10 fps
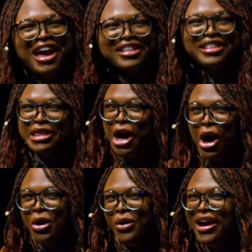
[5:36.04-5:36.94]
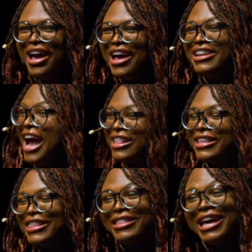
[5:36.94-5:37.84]
So not to
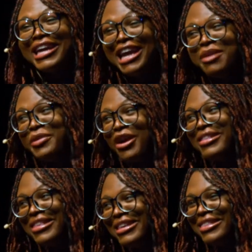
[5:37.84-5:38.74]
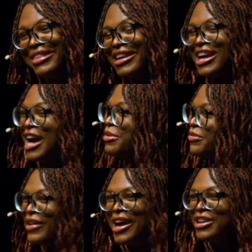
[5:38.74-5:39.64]
say that can't be artistic. I'm a
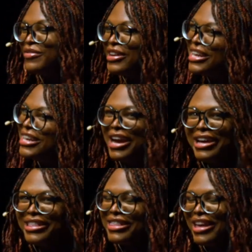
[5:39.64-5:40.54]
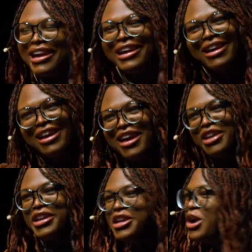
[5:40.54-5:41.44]
fan of a nice, photo
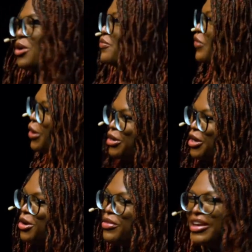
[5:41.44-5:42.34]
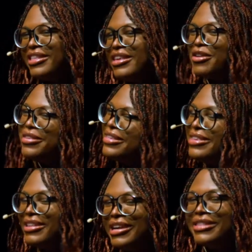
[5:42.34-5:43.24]
that is
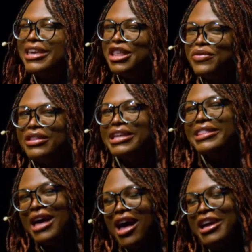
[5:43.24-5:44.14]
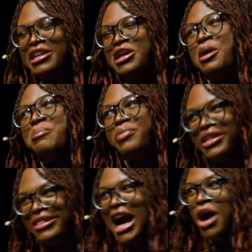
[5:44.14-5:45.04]
artistically and tastefully done,
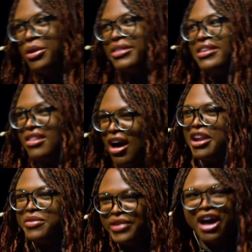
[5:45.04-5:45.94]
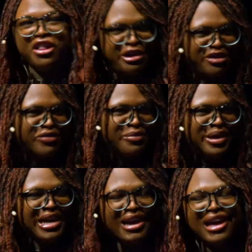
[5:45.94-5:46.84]
but that was a lot of CalArts for
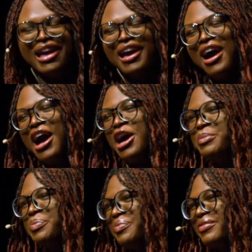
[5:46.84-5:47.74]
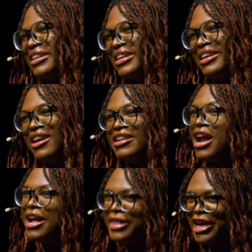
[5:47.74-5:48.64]
me.
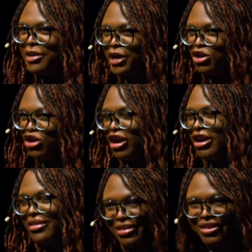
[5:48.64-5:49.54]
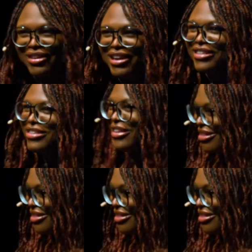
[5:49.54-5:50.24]
Not taking pictures, just,